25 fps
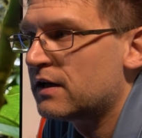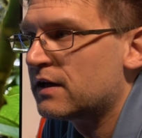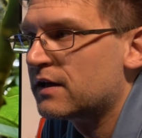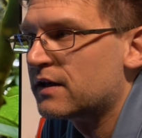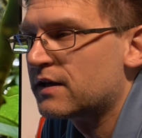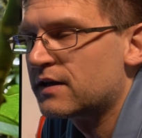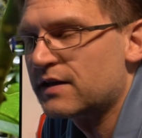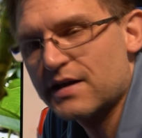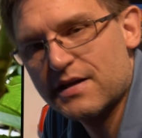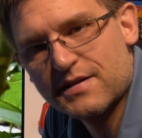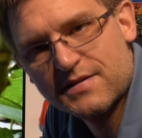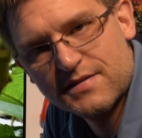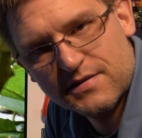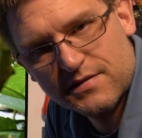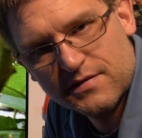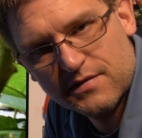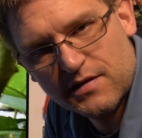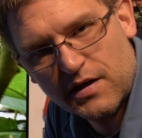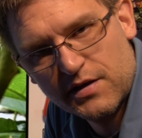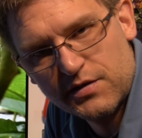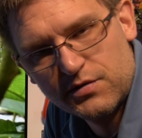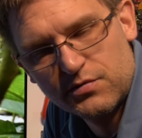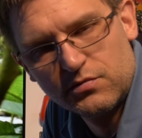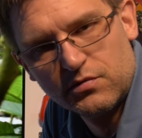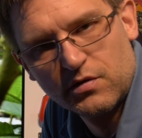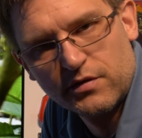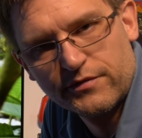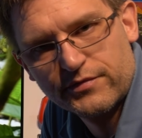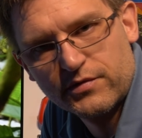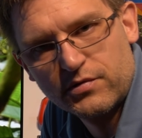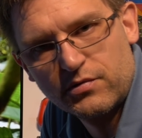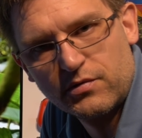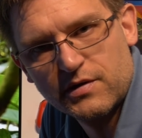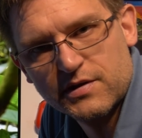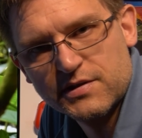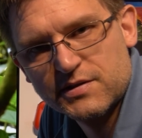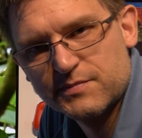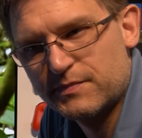Yes, I do, of
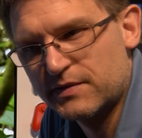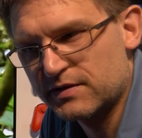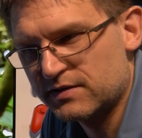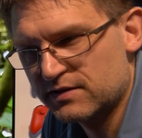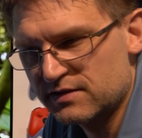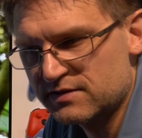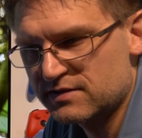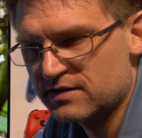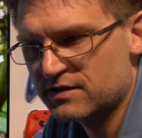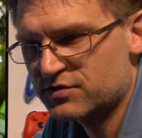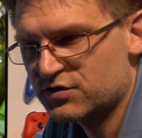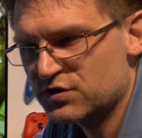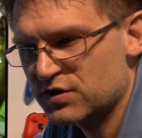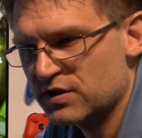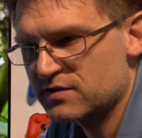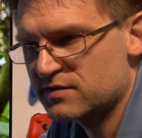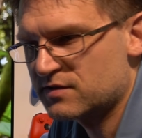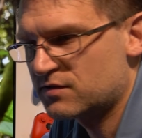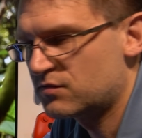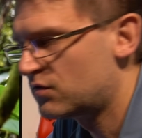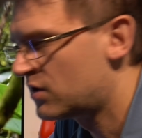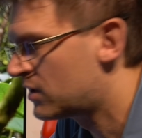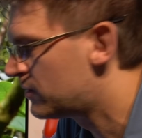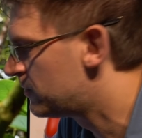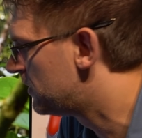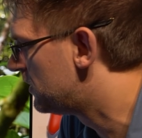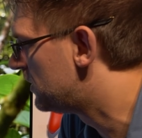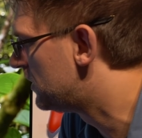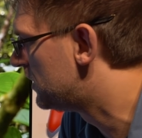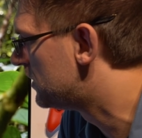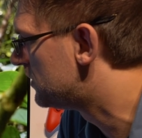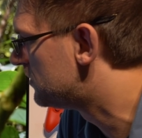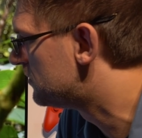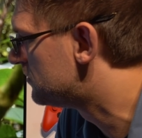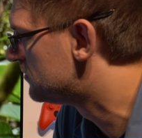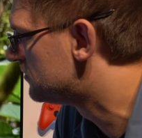course, but this is just normal.